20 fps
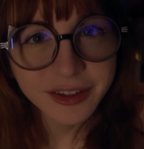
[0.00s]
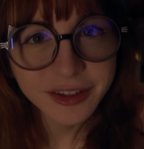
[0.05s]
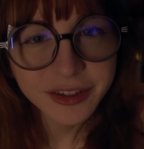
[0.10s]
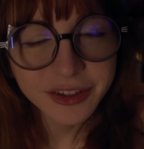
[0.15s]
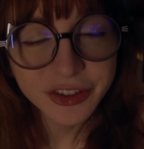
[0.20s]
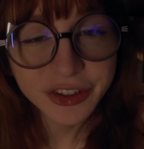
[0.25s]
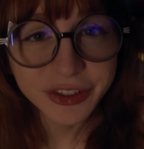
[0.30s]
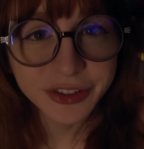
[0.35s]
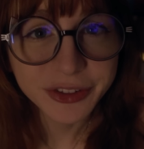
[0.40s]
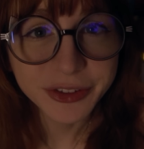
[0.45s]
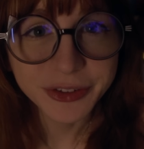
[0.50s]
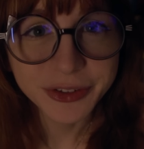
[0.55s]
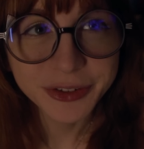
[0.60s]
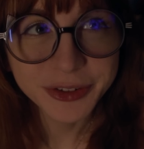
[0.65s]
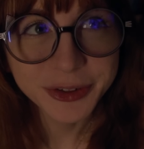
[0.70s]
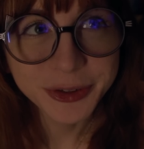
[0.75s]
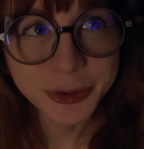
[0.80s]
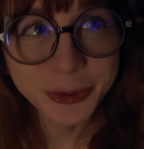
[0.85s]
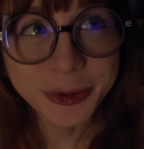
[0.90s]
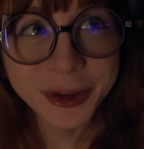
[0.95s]
just
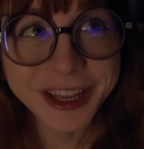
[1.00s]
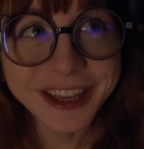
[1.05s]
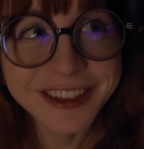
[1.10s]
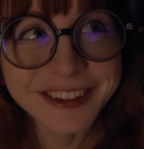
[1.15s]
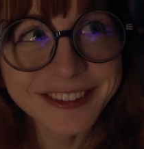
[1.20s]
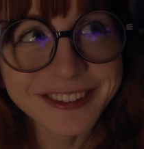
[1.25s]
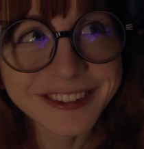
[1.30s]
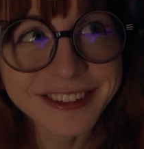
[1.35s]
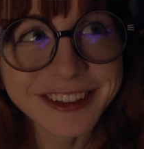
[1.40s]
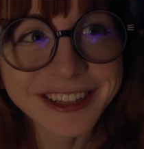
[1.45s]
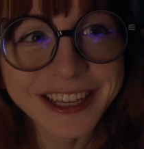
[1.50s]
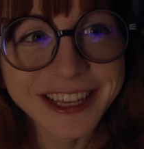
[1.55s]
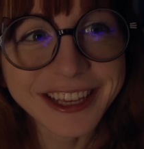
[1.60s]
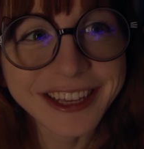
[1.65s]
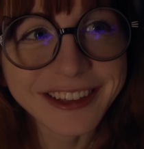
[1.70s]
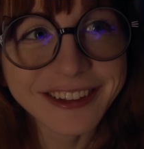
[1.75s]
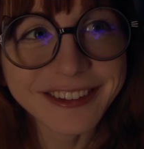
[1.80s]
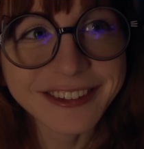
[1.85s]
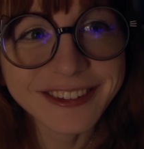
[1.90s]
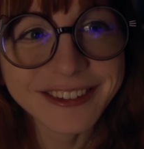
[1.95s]

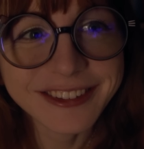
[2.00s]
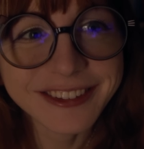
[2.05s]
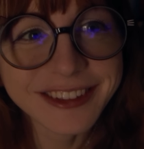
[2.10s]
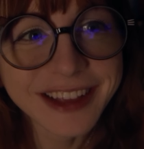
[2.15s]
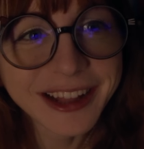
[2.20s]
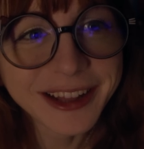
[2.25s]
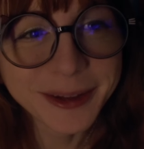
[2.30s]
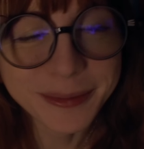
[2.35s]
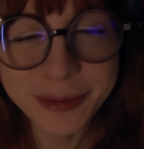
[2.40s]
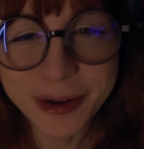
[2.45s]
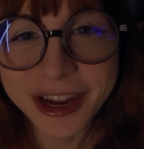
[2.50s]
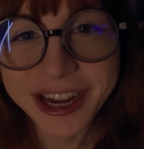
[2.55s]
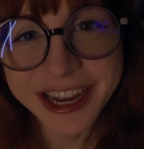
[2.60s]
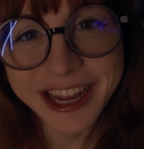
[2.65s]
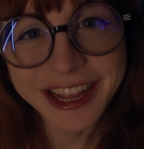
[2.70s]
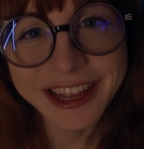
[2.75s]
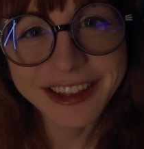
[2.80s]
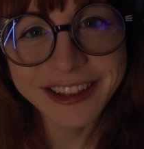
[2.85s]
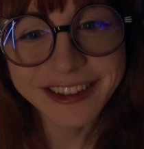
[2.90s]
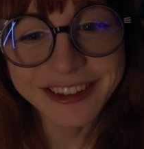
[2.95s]
joyously
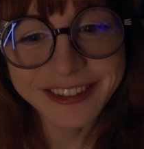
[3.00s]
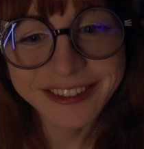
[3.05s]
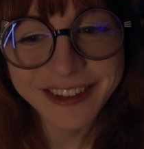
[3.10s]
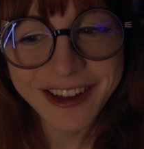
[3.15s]
celebrating